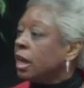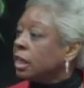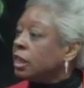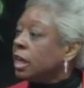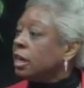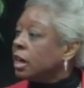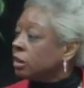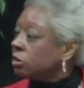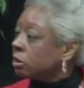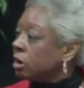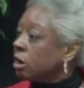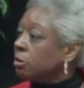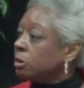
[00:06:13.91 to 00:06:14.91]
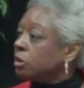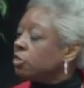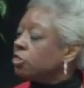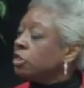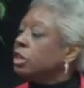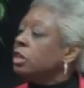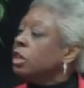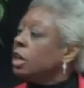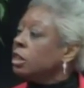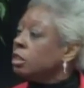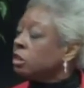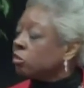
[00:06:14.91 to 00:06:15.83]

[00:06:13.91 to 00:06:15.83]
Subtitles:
They get to come and see the